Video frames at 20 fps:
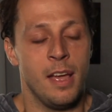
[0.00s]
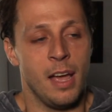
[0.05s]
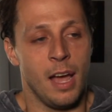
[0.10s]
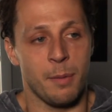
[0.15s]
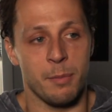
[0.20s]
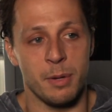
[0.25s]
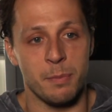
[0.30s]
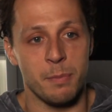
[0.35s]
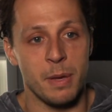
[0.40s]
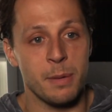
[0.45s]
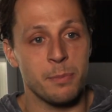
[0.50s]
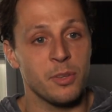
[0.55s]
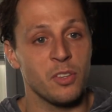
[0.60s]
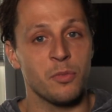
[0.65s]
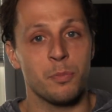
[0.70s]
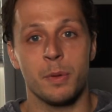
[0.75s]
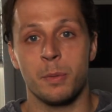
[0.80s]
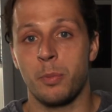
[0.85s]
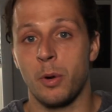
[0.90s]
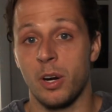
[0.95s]
I mean, maybe you've
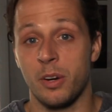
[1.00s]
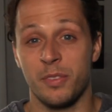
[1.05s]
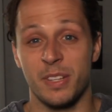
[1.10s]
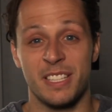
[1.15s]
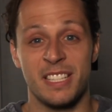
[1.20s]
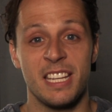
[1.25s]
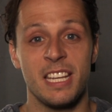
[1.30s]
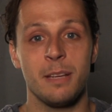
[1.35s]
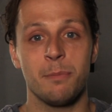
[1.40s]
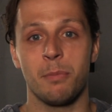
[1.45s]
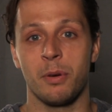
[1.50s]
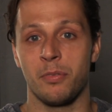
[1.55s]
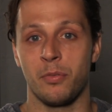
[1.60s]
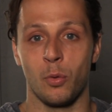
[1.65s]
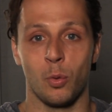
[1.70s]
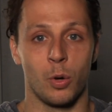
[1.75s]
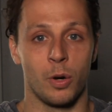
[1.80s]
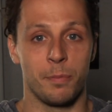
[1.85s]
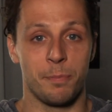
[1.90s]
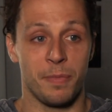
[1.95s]
been part of a team
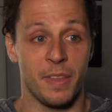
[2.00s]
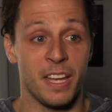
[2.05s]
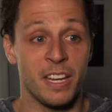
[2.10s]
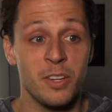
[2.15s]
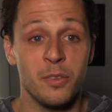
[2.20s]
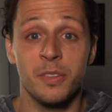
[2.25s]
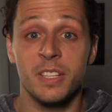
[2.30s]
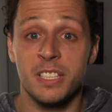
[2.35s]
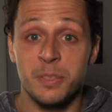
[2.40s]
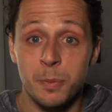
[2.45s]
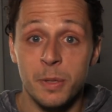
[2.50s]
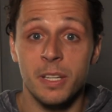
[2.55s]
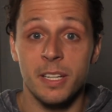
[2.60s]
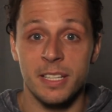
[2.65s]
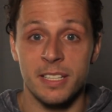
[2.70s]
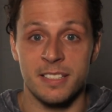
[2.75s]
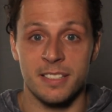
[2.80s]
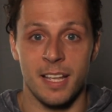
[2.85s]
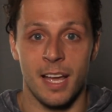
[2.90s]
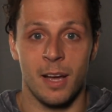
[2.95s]
before and you've
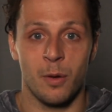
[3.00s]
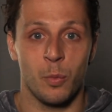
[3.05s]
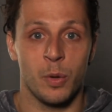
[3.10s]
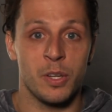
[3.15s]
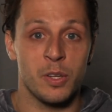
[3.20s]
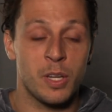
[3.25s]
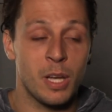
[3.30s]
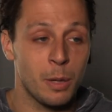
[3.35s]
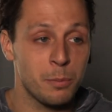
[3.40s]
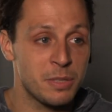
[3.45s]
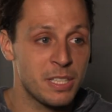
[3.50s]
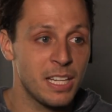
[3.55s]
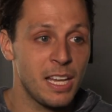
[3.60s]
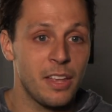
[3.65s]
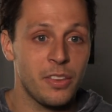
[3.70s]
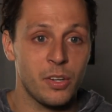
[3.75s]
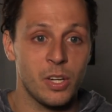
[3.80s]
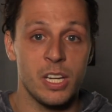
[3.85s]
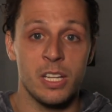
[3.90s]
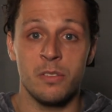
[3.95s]
experienced that when you come
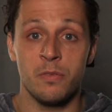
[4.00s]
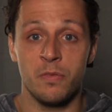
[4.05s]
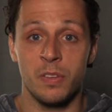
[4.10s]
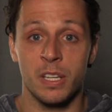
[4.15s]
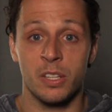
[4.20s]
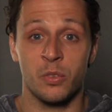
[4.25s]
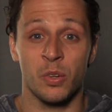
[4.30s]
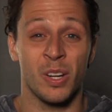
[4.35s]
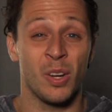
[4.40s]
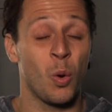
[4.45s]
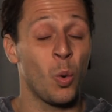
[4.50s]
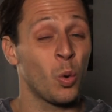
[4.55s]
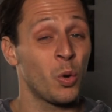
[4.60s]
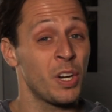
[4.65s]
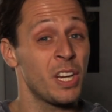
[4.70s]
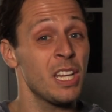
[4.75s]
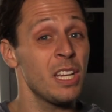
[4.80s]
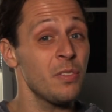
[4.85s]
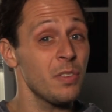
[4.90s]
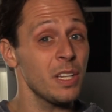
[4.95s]
together in victory, or
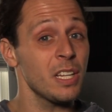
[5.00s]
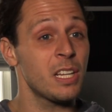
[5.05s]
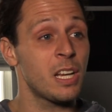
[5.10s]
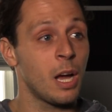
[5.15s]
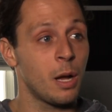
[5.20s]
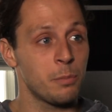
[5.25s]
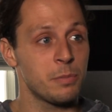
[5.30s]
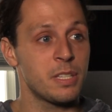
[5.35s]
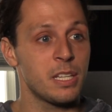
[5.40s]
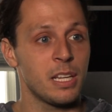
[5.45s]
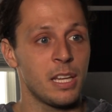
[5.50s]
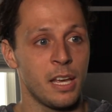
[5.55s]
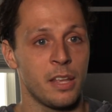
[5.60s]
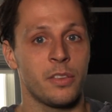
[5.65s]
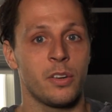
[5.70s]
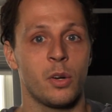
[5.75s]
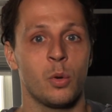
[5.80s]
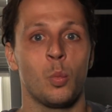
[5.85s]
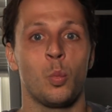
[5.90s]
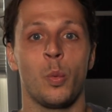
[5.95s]
even come
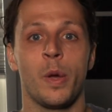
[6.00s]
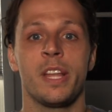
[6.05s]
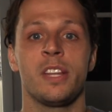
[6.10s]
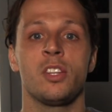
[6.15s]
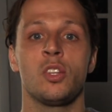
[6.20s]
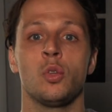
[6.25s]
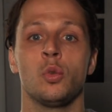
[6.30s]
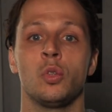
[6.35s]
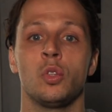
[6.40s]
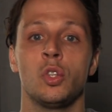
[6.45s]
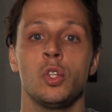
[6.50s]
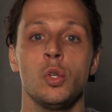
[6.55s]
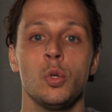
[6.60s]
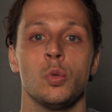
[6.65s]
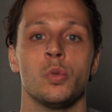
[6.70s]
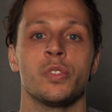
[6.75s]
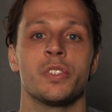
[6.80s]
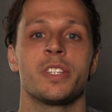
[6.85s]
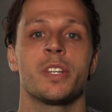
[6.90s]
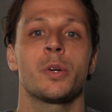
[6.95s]
together when you
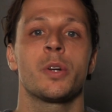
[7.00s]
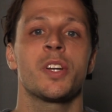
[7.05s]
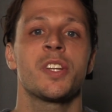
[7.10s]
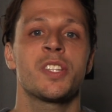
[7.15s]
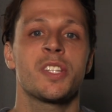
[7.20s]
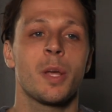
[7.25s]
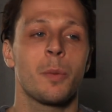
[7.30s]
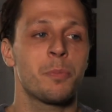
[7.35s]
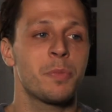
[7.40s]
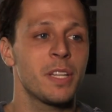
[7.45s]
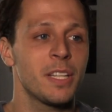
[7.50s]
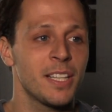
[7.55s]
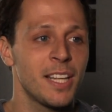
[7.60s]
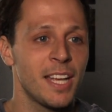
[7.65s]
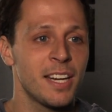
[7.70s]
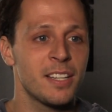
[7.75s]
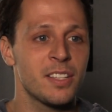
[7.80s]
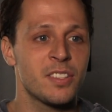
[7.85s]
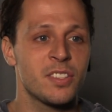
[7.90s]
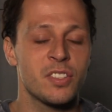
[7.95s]
lose. There is something
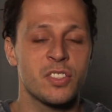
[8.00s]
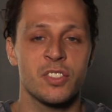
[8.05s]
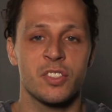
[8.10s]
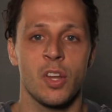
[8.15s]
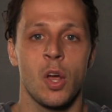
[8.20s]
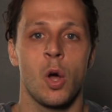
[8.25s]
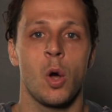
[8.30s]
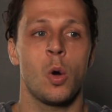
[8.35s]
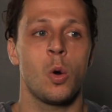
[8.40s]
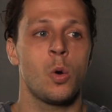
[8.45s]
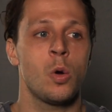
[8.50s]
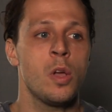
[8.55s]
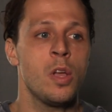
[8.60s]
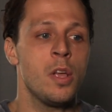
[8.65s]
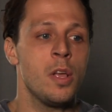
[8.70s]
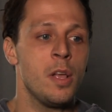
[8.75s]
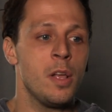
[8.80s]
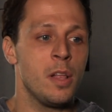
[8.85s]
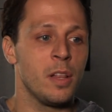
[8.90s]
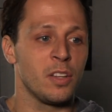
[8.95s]
that is so
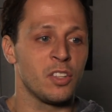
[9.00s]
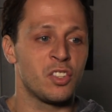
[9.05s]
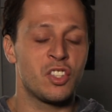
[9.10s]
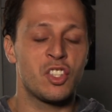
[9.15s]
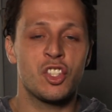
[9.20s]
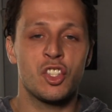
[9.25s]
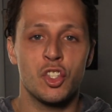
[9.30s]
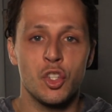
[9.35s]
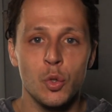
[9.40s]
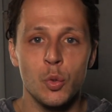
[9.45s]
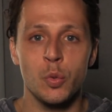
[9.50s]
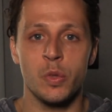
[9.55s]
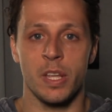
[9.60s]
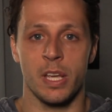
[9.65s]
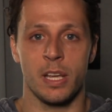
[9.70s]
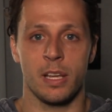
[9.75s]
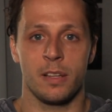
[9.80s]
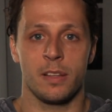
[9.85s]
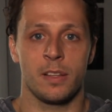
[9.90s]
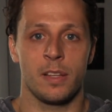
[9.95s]

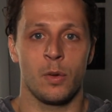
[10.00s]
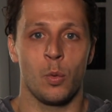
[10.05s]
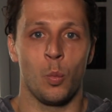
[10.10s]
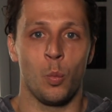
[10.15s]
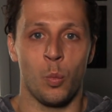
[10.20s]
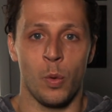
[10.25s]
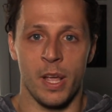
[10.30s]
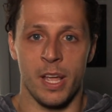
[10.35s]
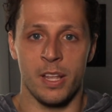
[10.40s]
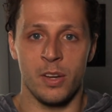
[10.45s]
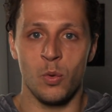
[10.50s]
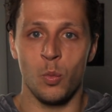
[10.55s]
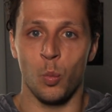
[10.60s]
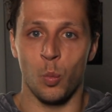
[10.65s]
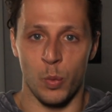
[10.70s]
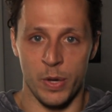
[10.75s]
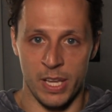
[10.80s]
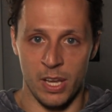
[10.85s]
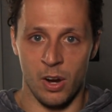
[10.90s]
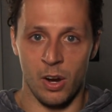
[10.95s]
soothing when
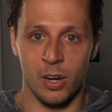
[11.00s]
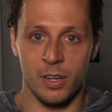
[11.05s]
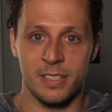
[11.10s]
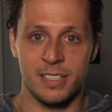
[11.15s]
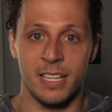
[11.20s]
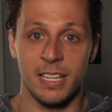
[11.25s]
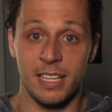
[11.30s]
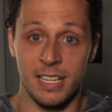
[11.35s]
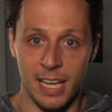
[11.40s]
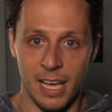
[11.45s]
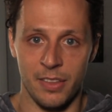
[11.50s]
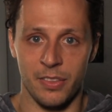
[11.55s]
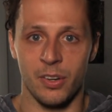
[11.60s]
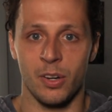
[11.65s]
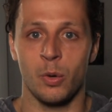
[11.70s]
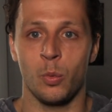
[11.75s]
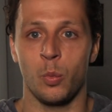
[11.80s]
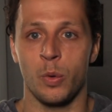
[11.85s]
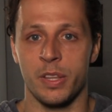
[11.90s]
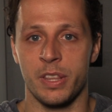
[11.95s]
we are
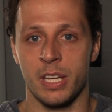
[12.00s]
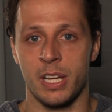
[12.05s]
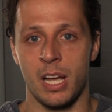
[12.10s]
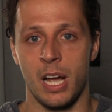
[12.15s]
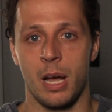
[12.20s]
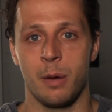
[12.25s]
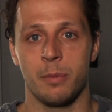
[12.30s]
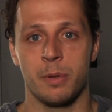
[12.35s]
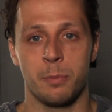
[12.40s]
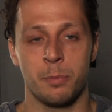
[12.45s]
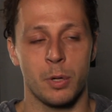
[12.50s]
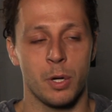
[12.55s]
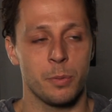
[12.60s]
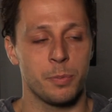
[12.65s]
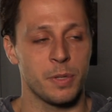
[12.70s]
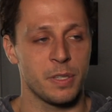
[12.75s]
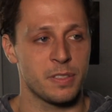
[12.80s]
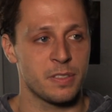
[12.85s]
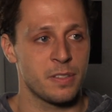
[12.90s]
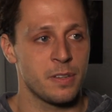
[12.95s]
together with a common
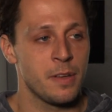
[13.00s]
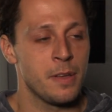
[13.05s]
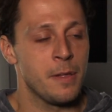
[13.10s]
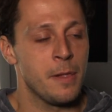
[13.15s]
purpose.